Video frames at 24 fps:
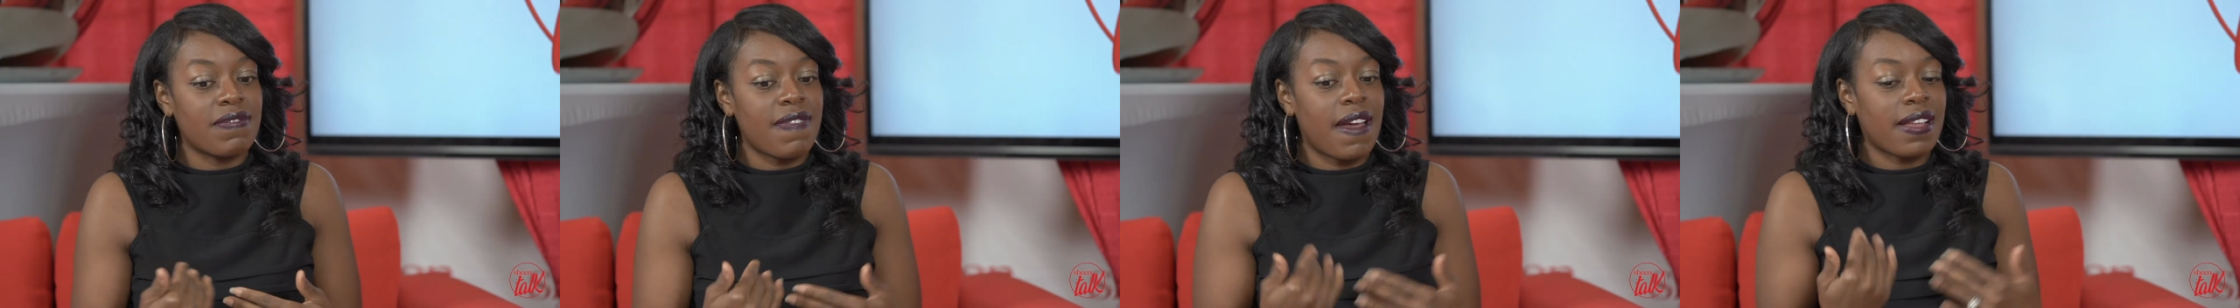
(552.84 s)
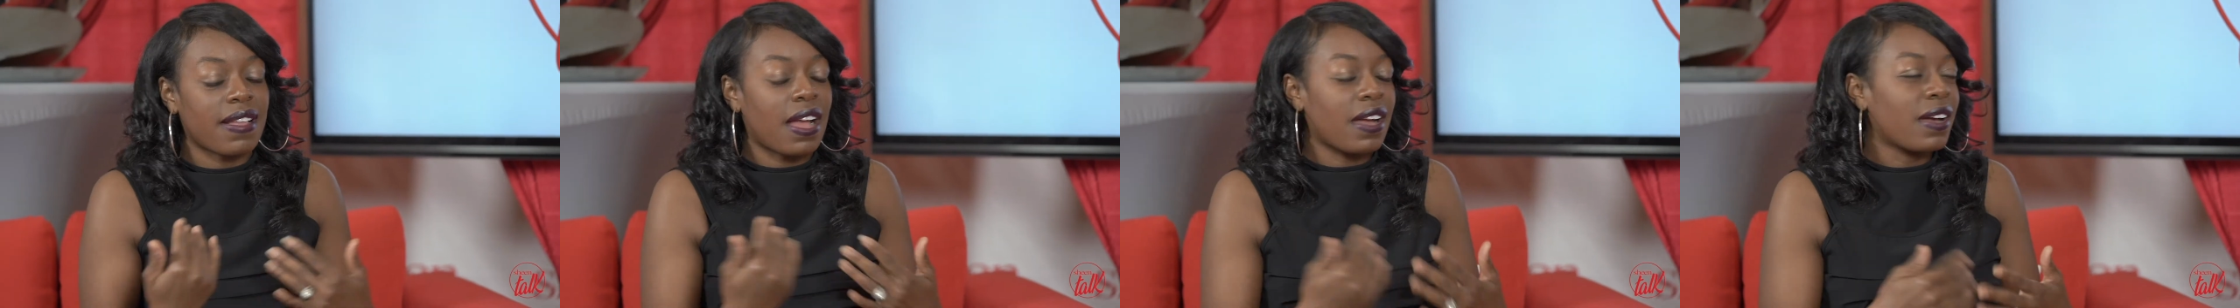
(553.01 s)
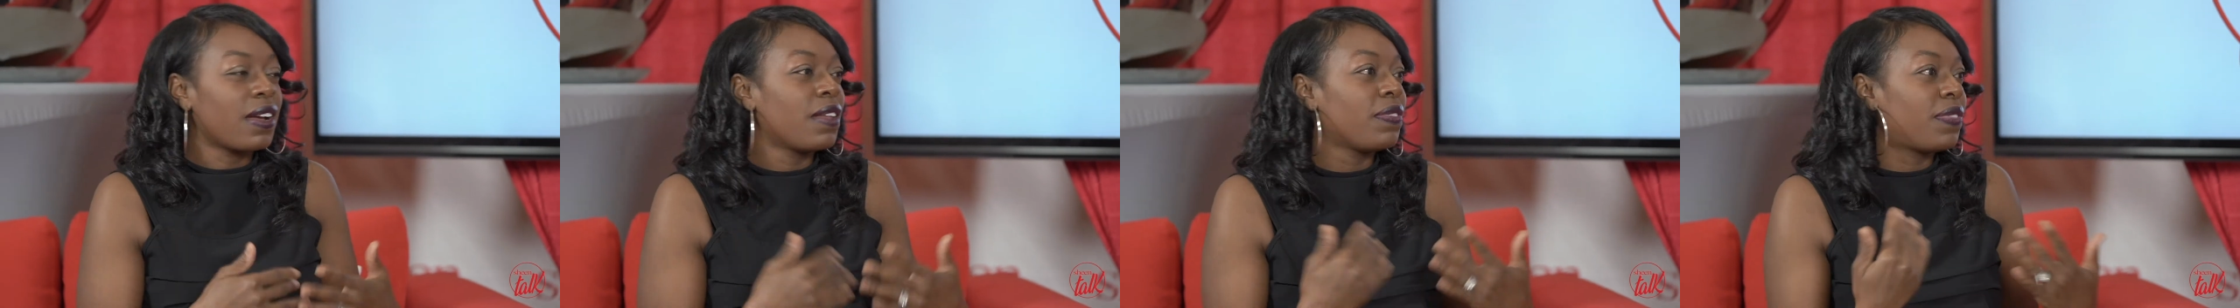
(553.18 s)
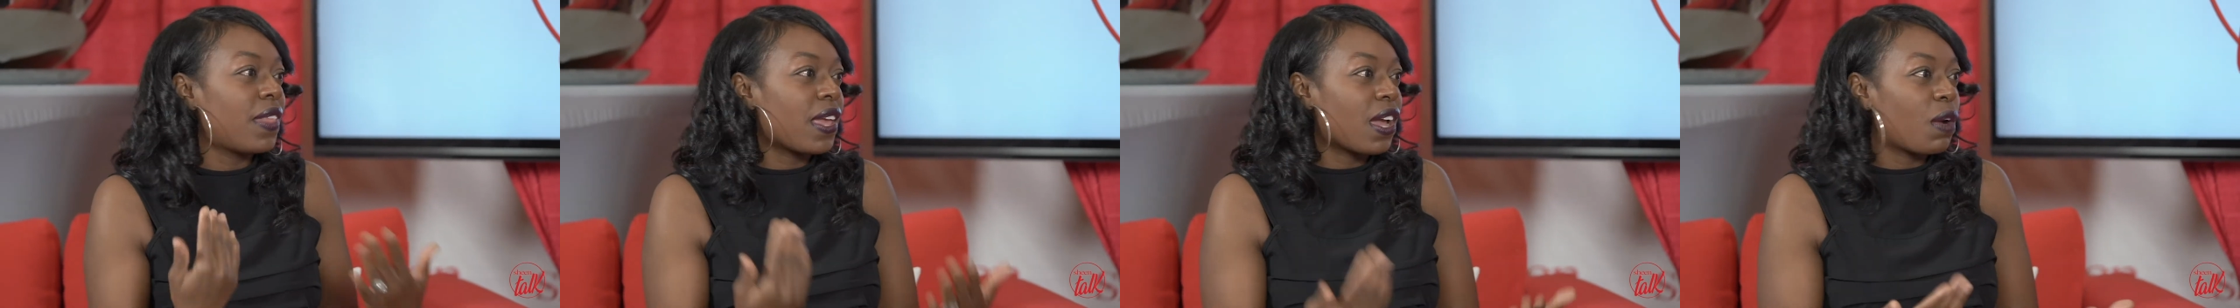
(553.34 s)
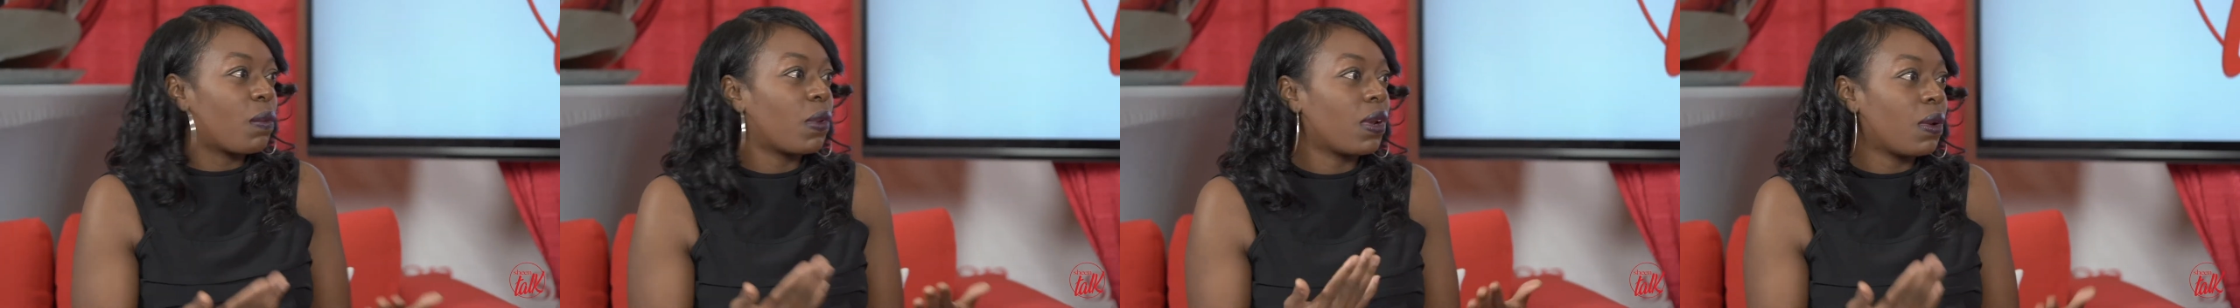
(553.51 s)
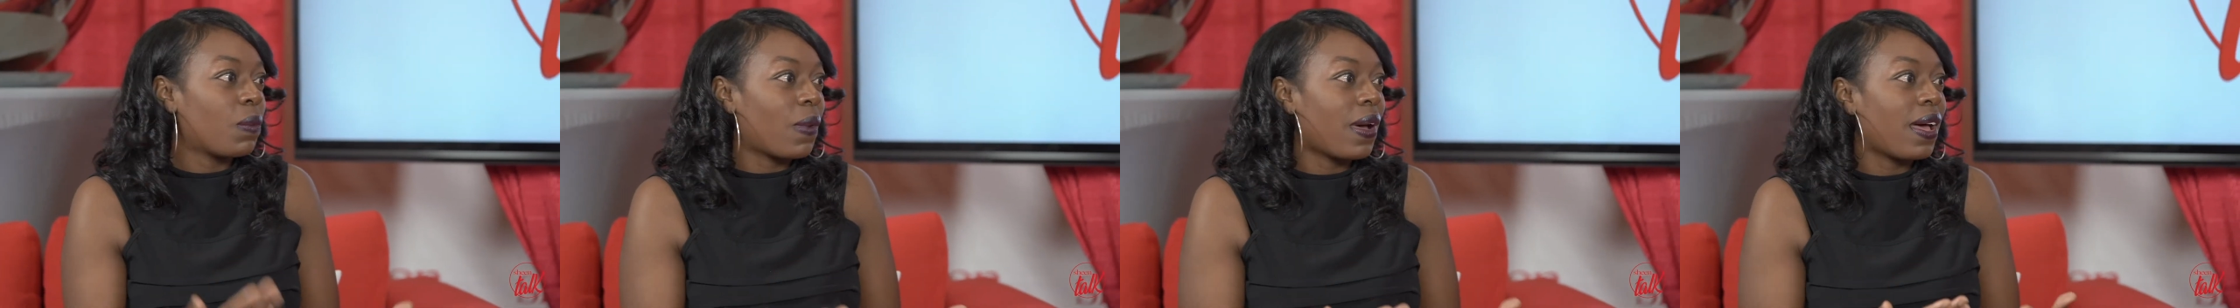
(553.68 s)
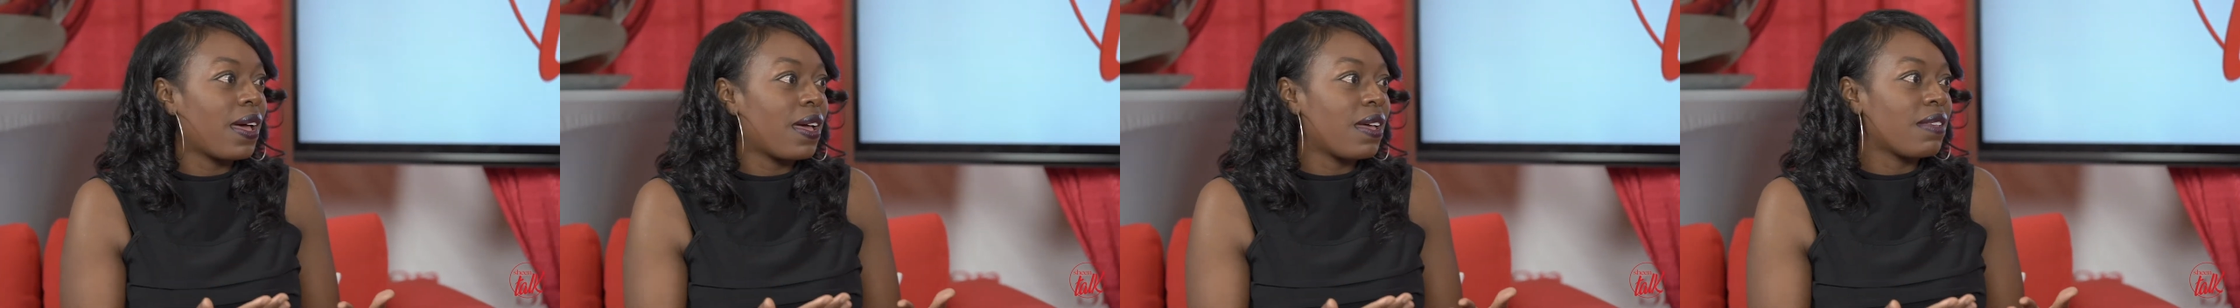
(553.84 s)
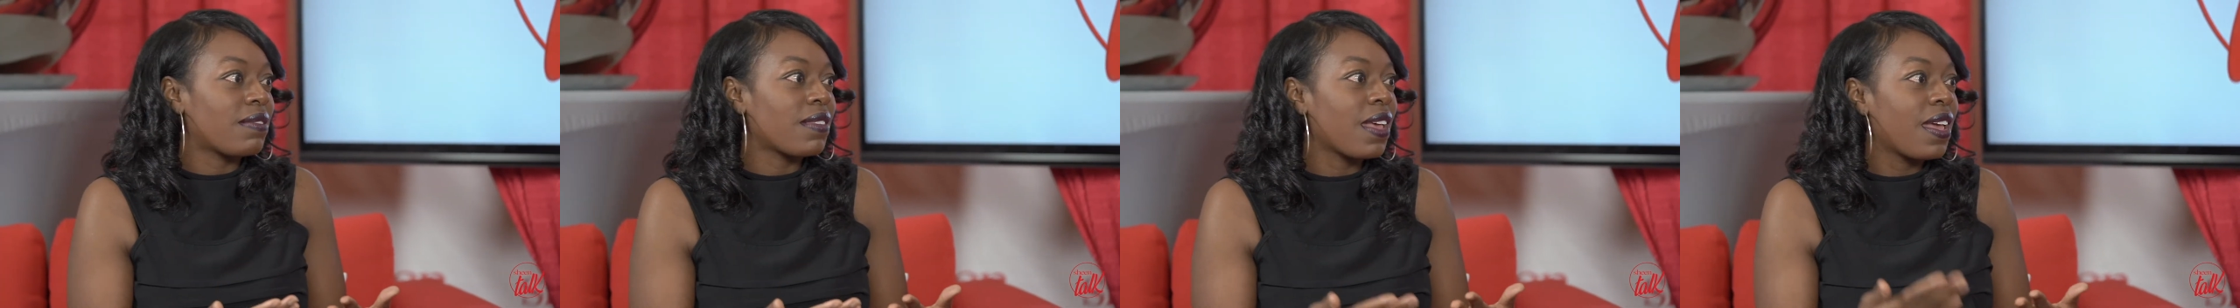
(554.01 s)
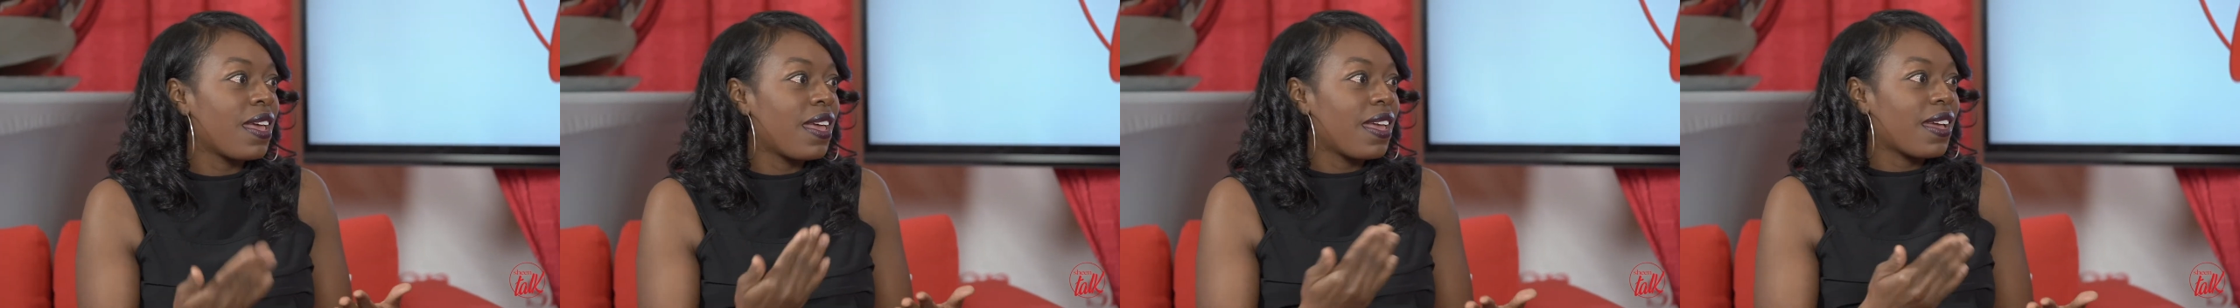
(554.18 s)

fact I couldn't think of what it was,